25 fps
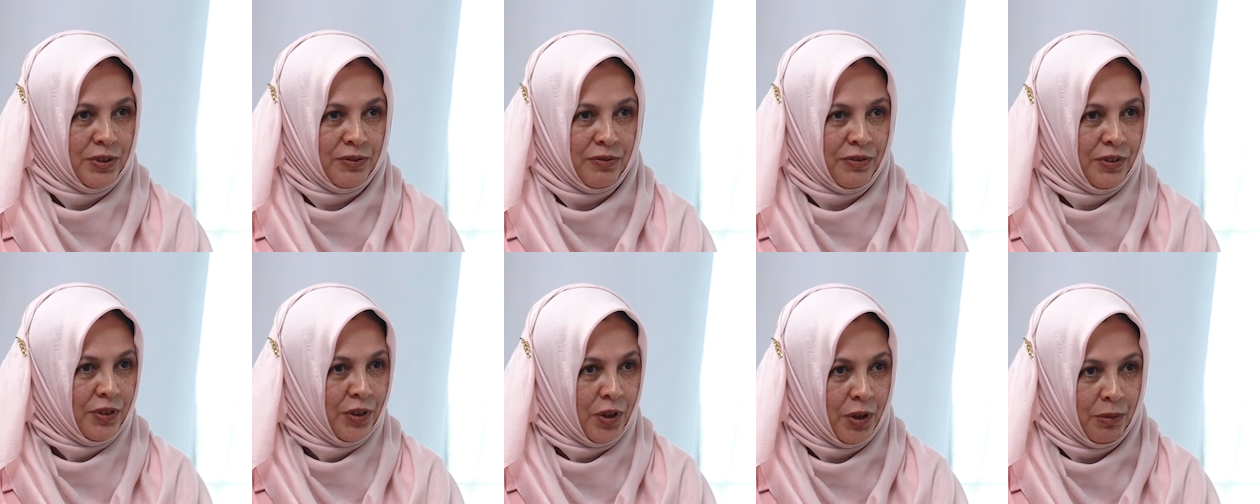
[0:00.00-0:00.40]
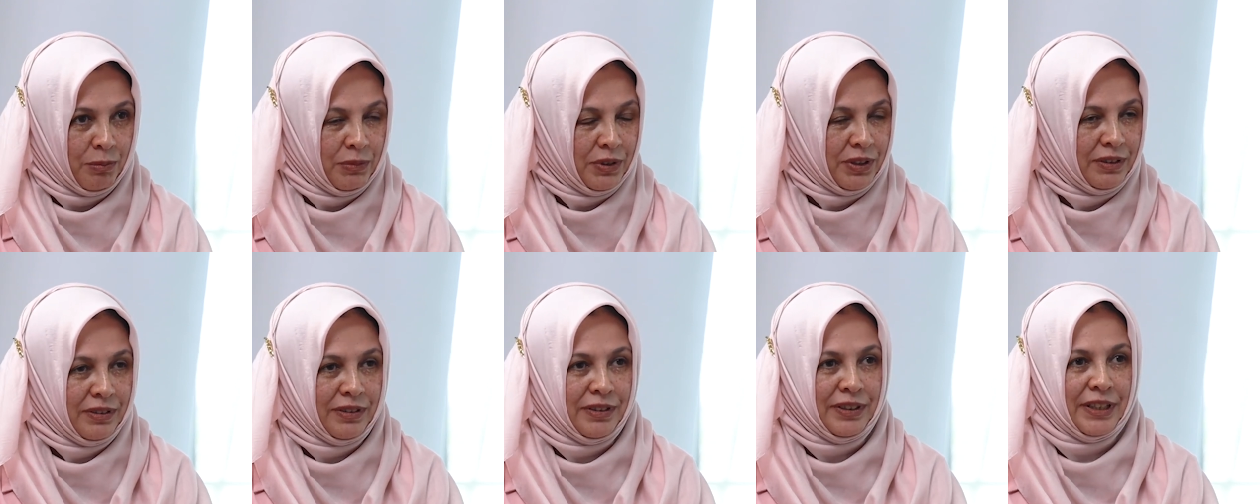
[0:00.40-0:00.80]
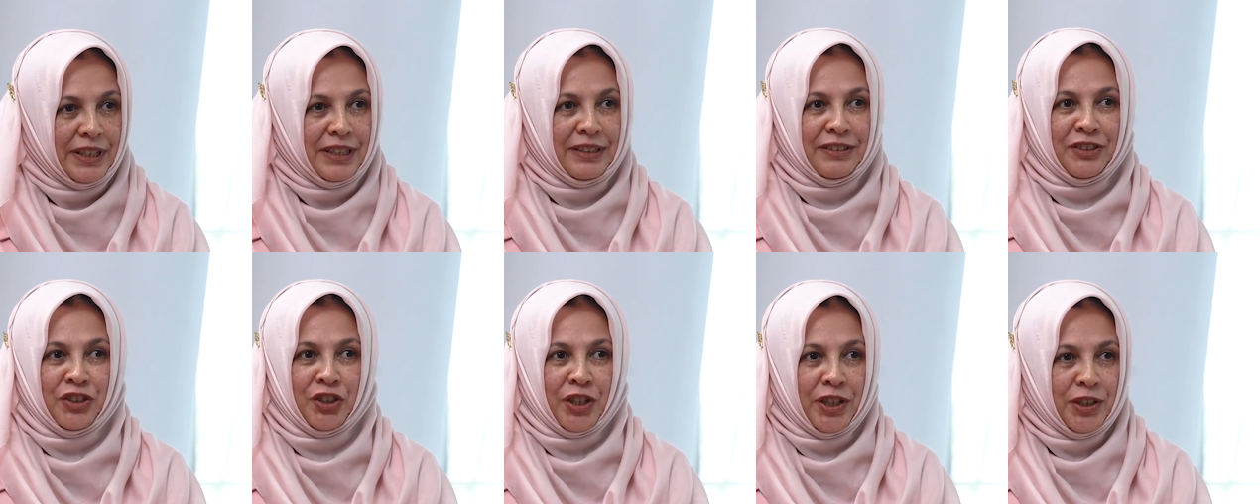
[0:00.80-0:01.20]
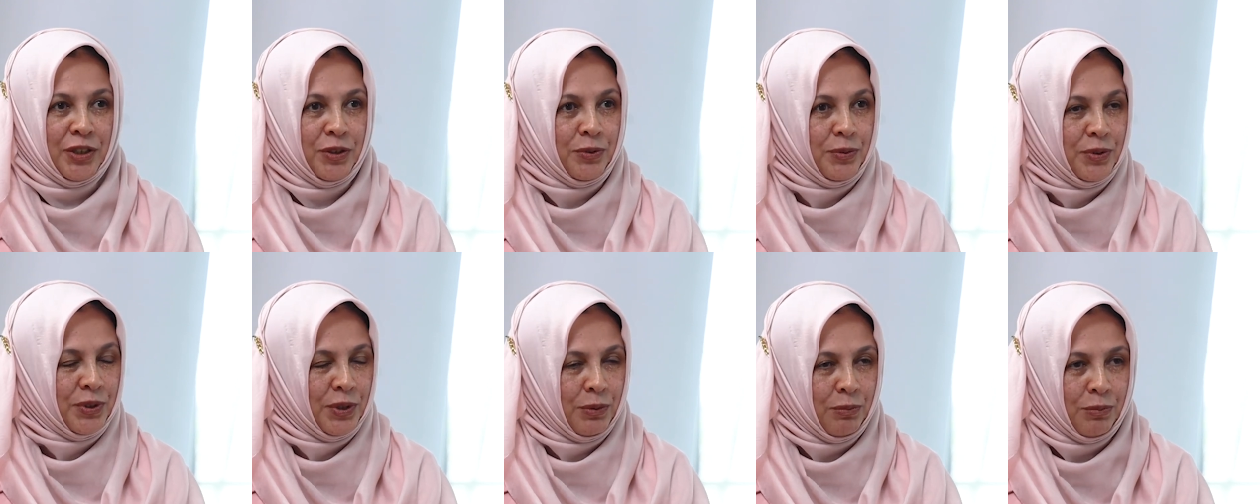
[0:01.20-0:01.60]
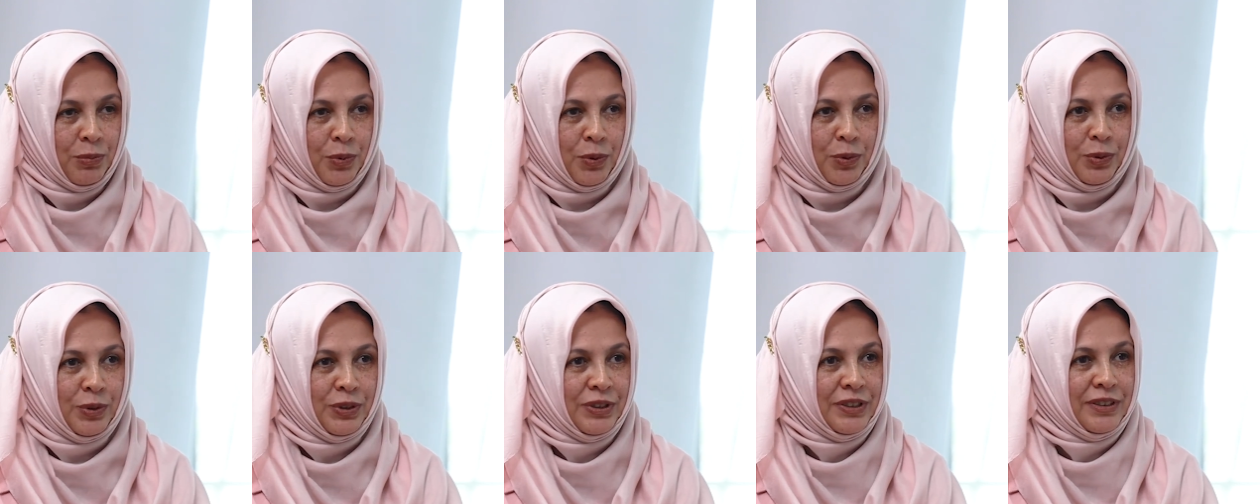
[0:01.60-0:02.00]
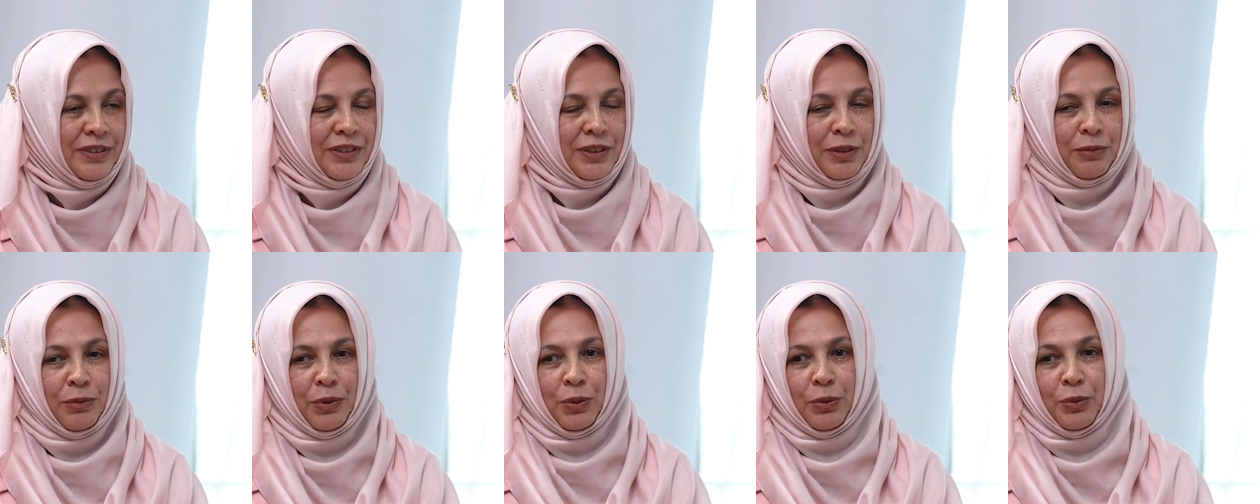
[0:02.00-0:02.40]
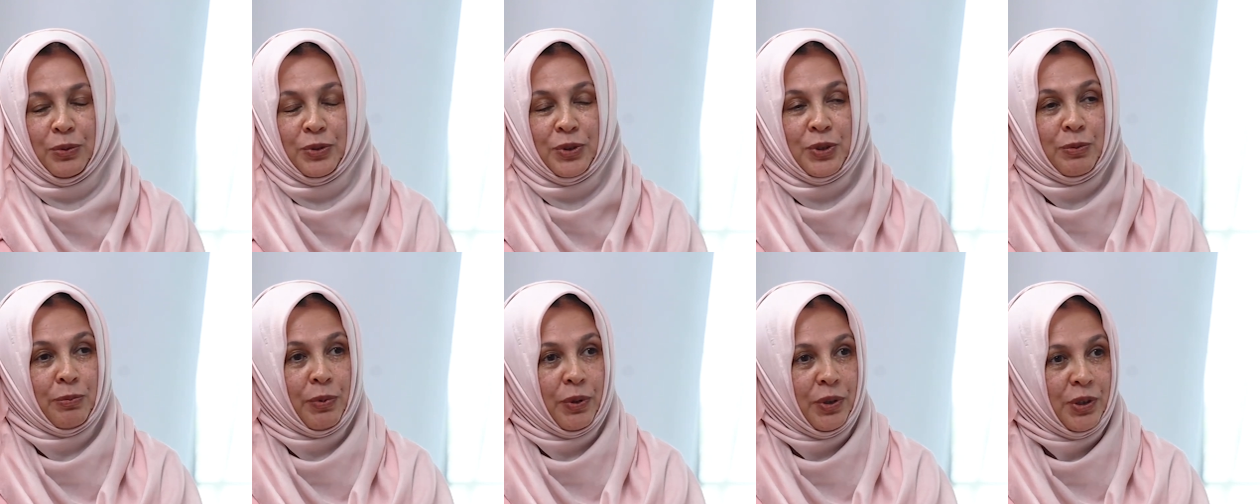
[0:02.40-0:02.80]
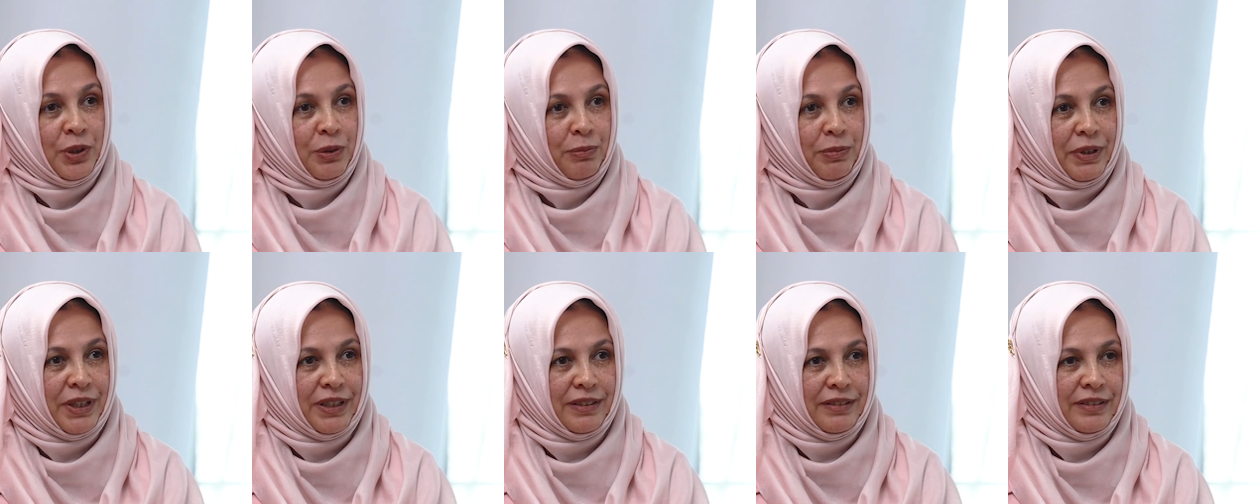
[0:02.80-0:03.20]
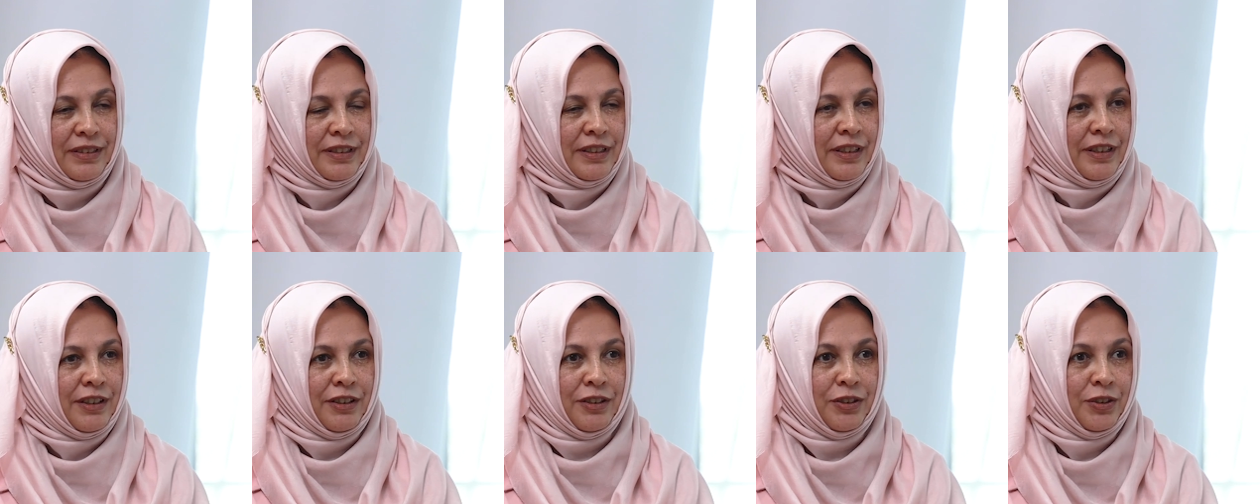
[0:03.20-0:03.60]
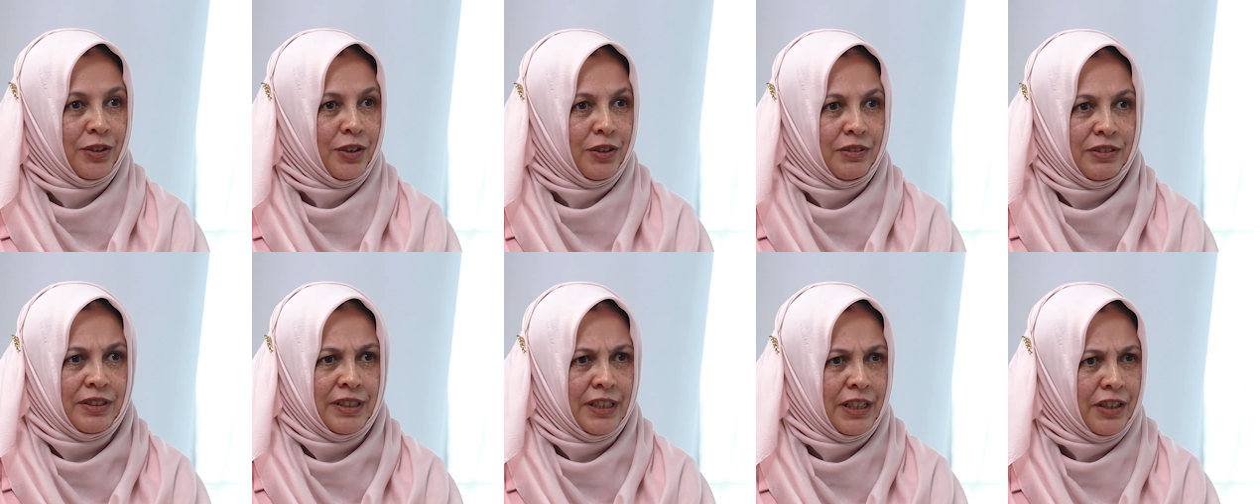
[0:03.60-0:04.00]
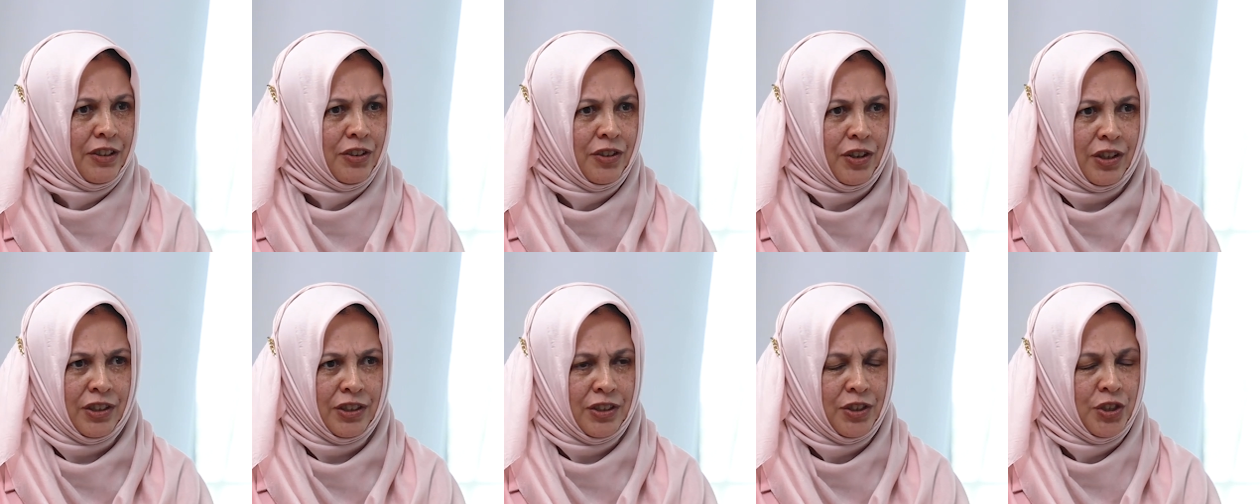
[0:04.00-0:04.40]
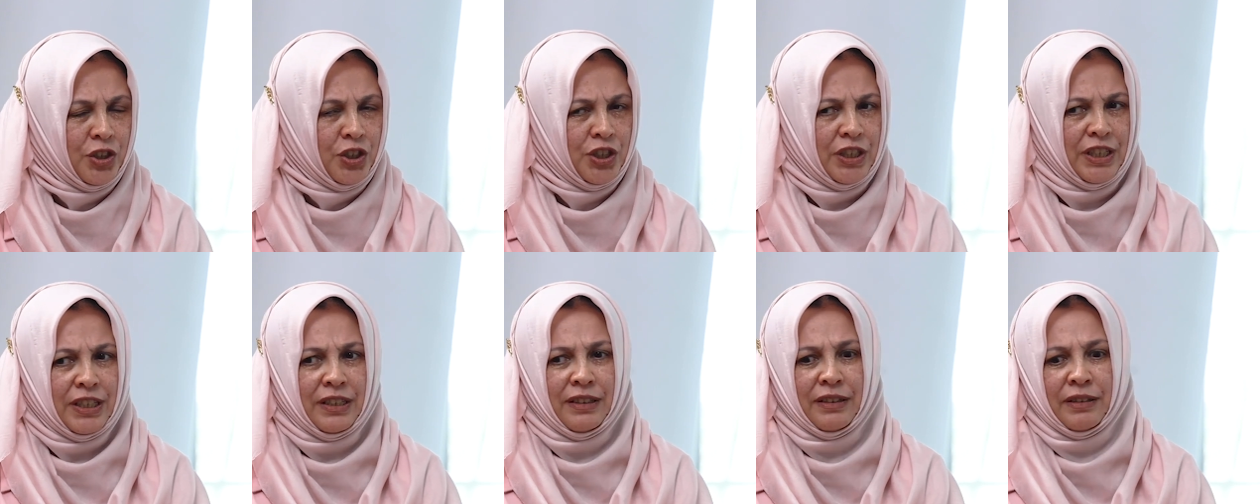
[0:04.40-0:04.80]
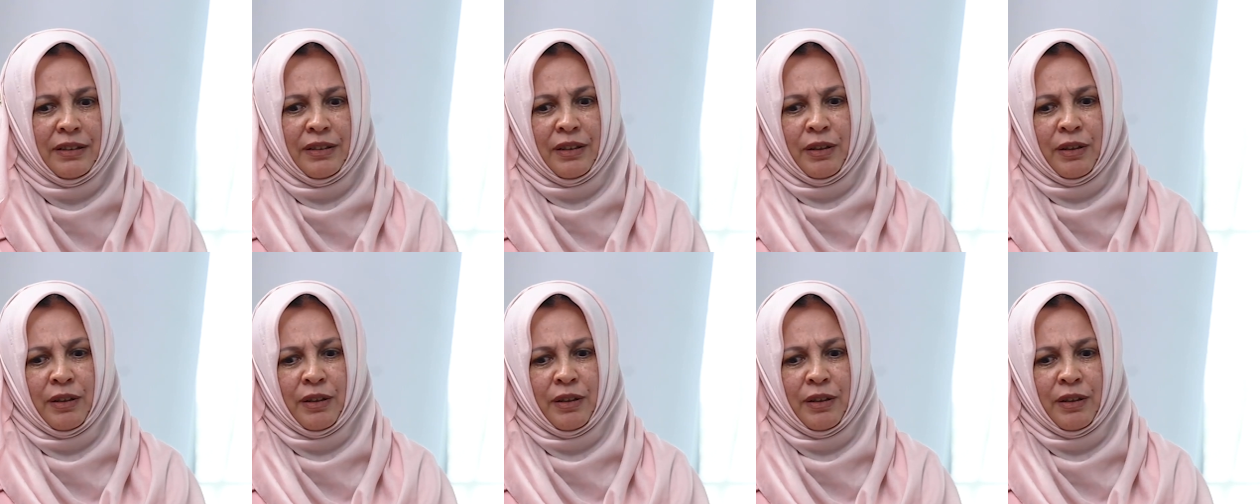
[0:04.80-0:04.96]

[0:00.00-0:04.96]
phenomenal, and change was important, and we all spoke about, technology.